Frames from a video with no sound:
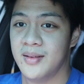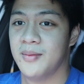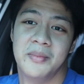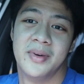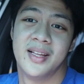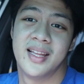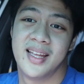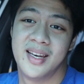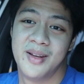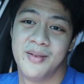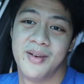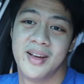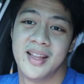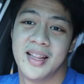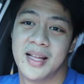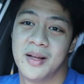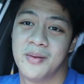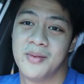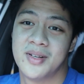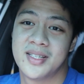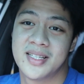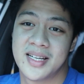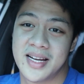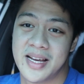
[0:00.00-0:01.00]
But anyway,
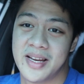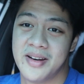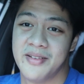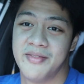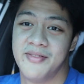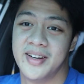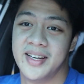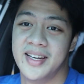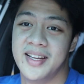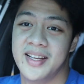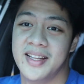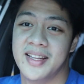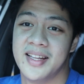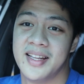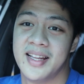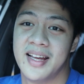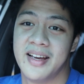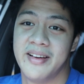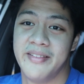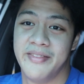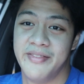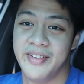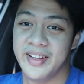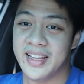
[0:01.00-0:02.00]
that was kind of funny that
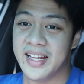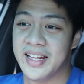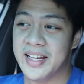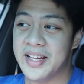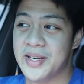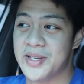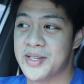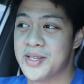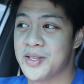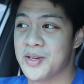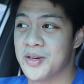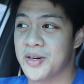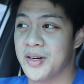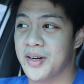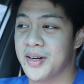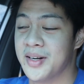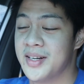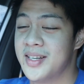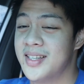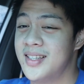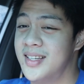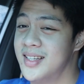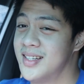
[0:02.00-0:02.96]
I fit it in store